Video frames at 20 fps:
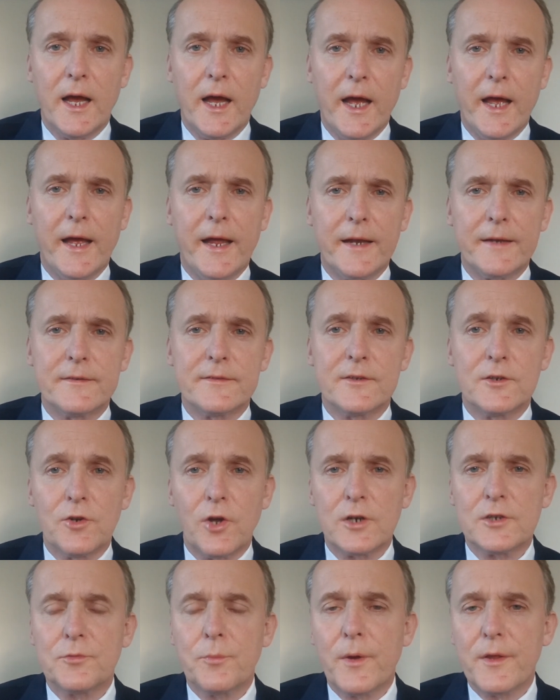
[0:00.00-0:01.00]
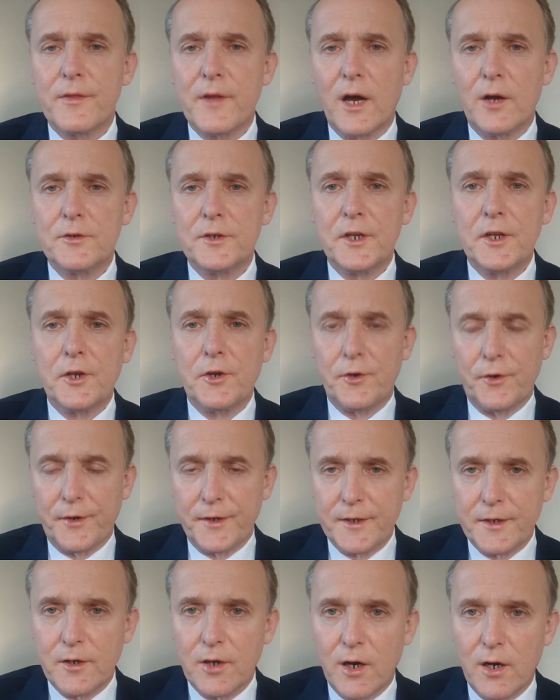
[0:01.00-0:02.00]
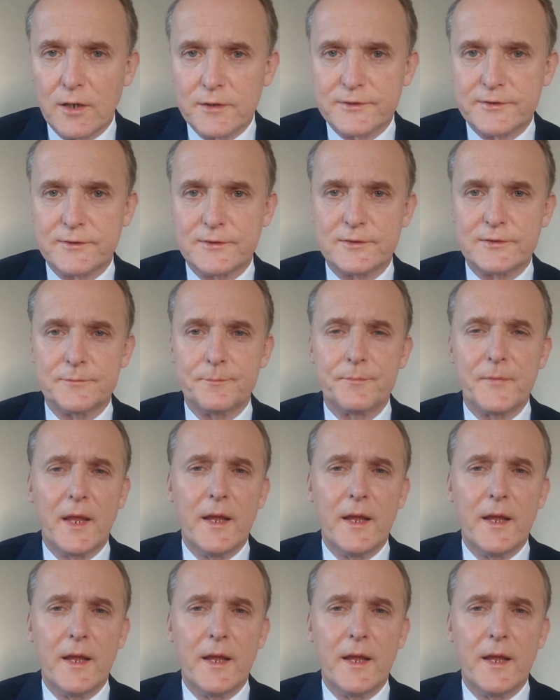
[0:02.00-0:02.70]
and not without incurring costs.